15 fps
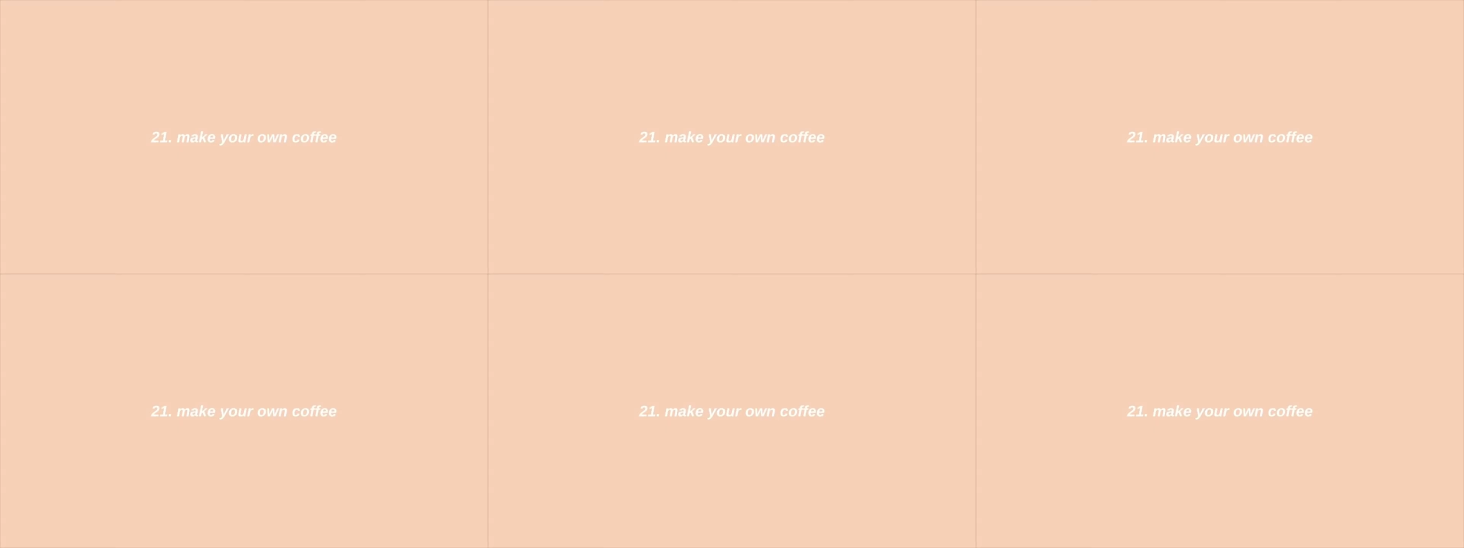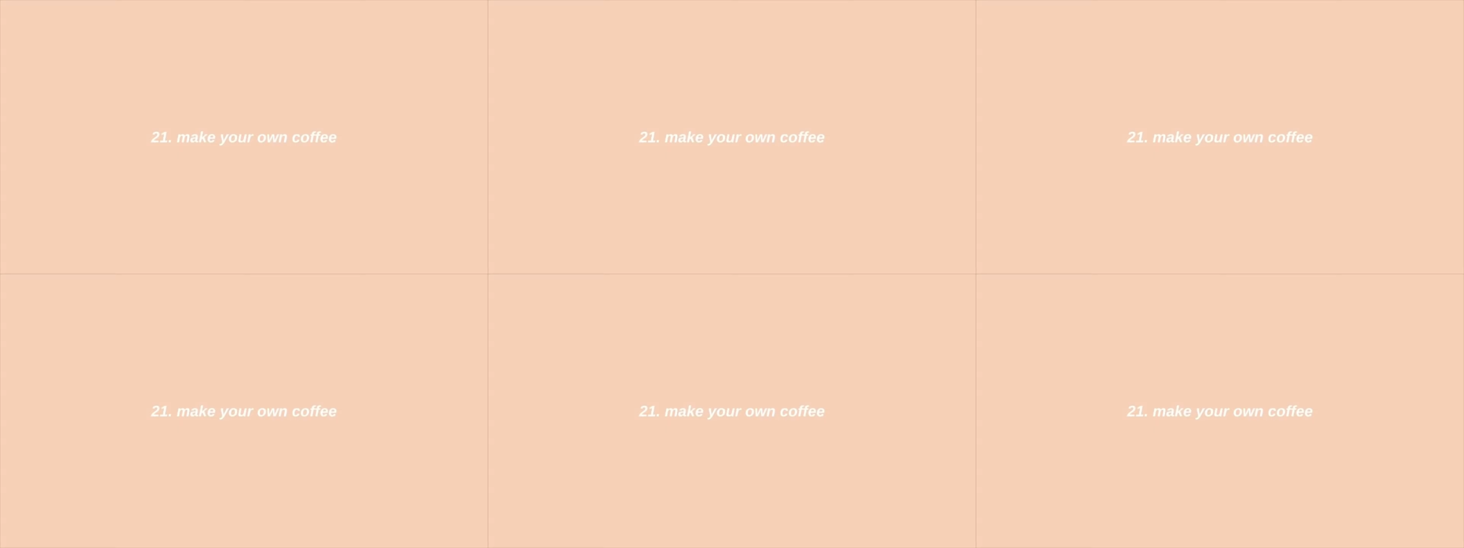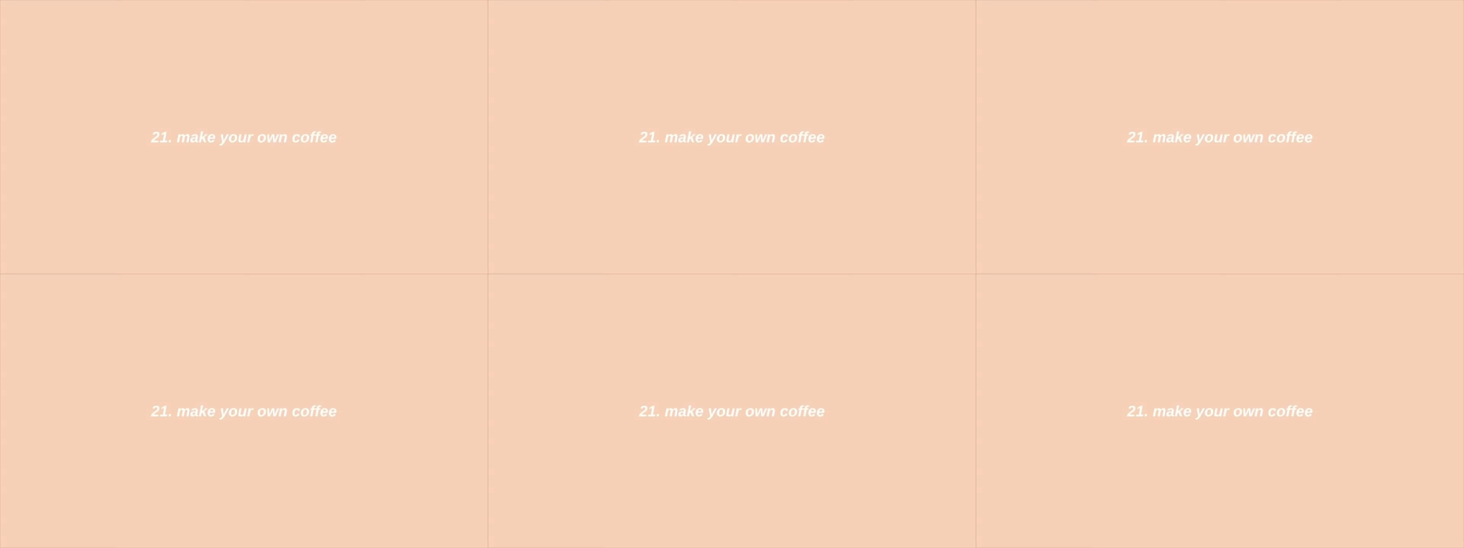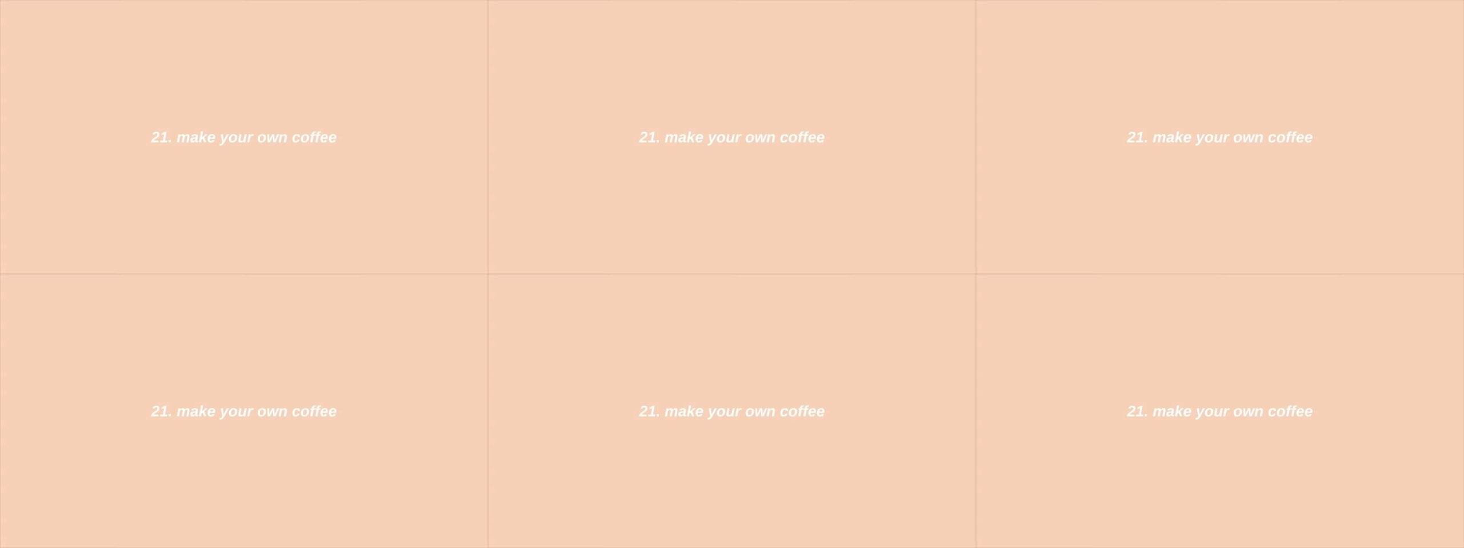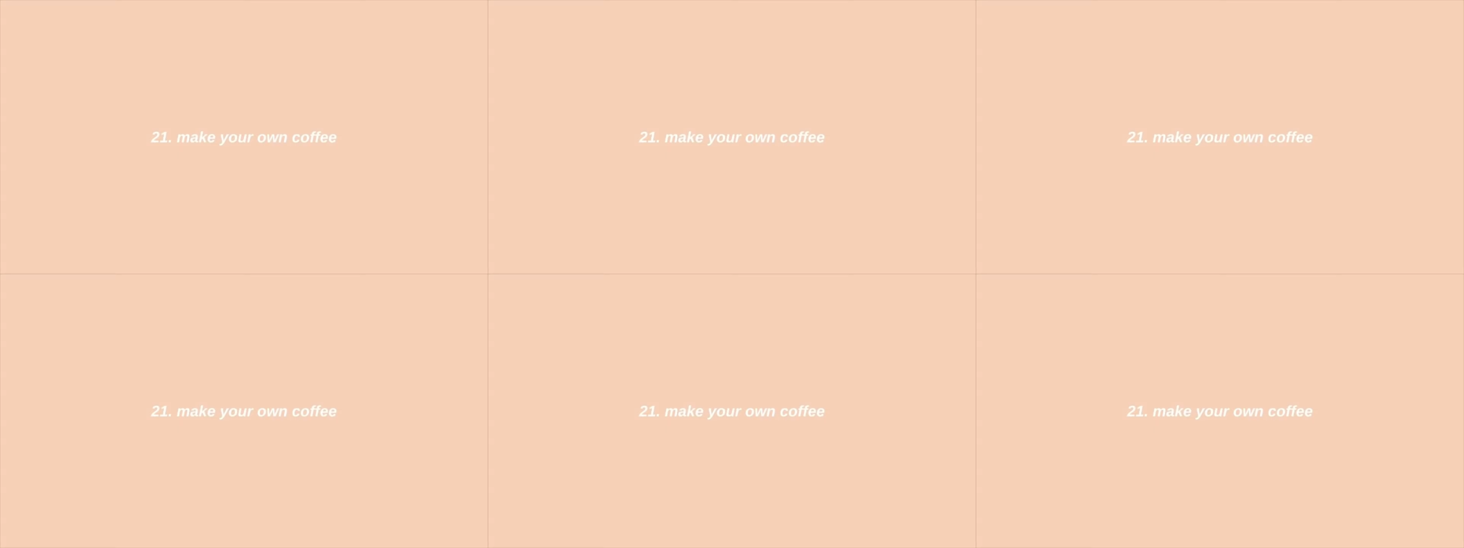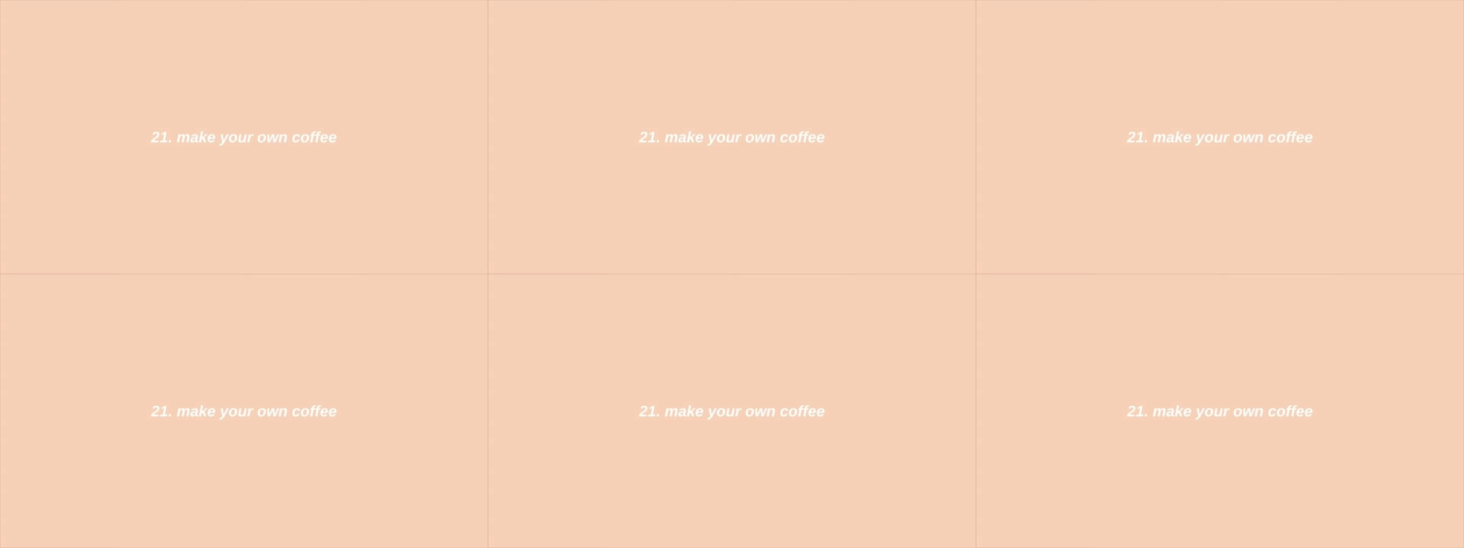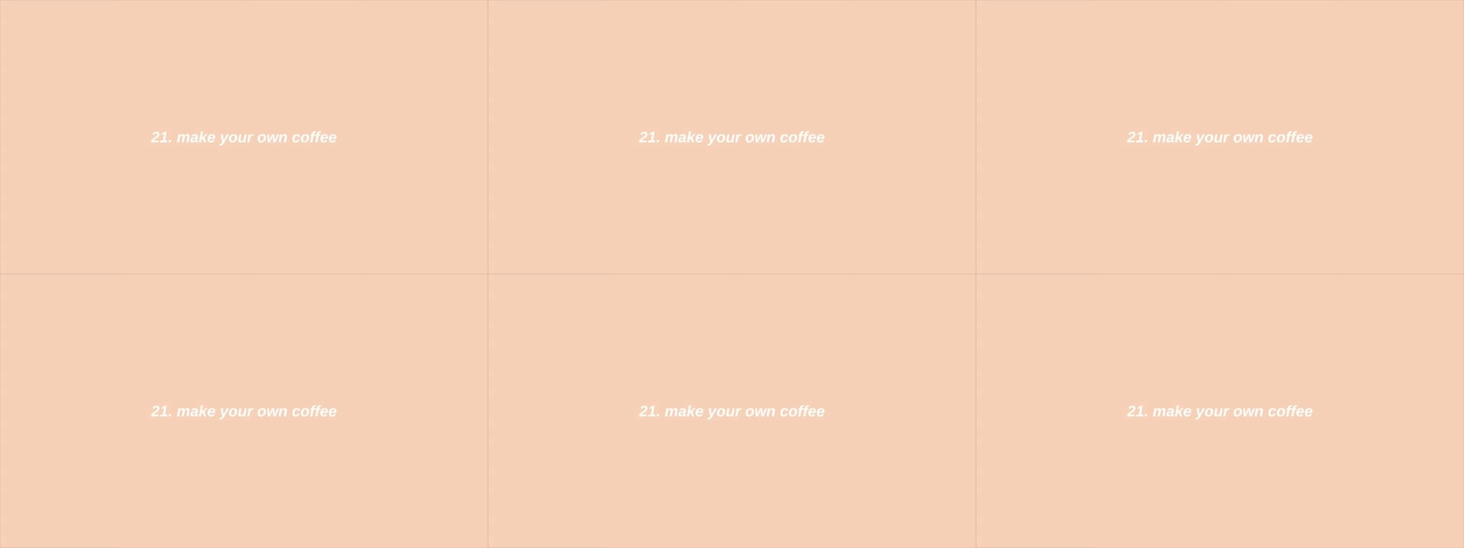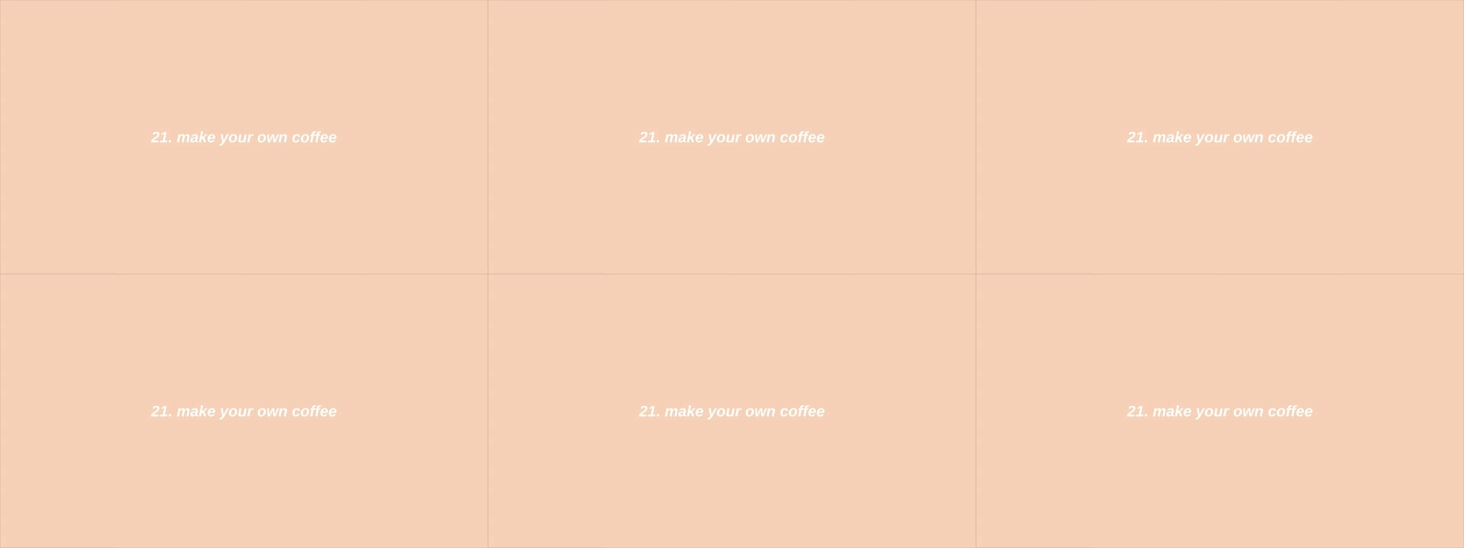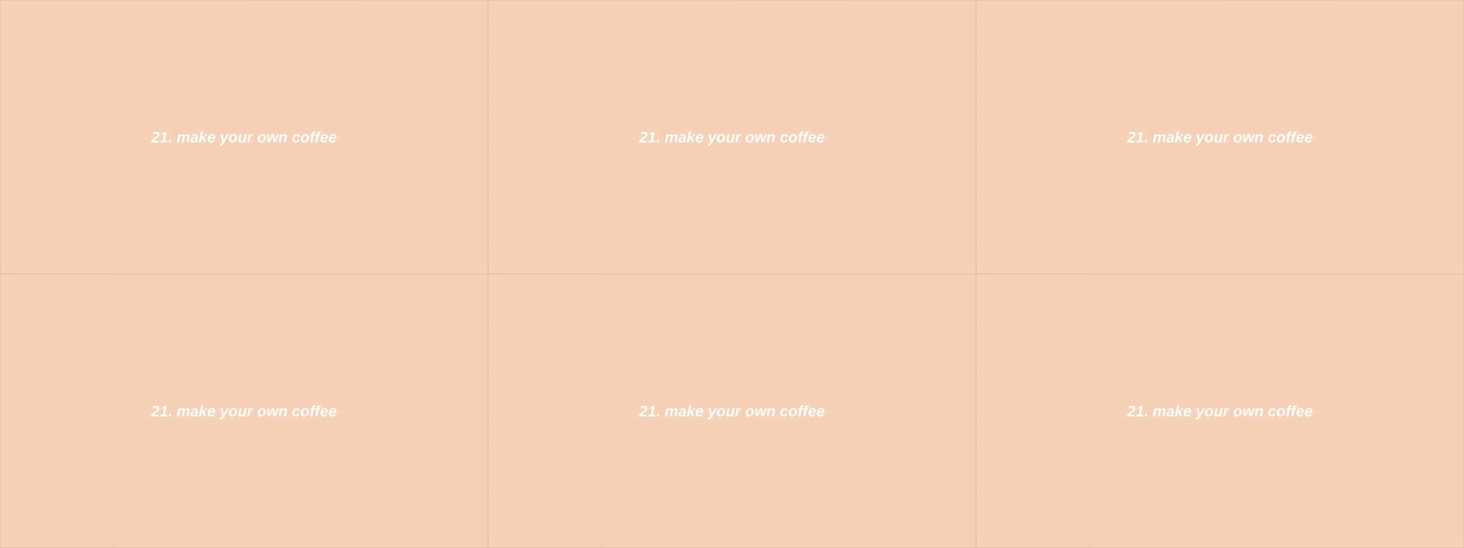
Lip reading: No face is visible, so there are no lips to read.